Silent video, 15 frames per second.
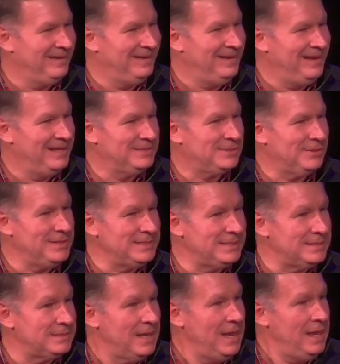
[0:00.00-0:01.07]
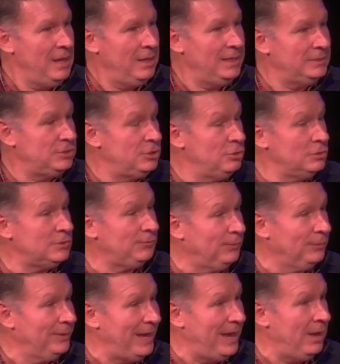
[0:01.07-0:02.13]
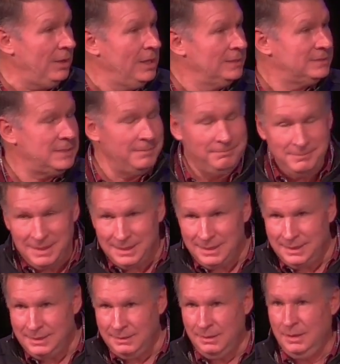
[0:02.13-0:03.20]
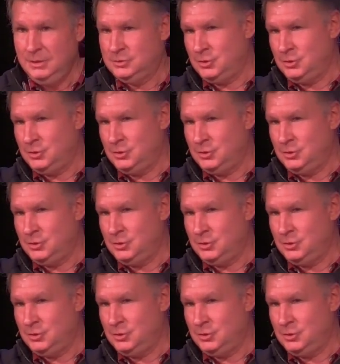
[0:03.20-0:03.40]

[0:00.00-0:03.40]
And so he says, he's useful now to me,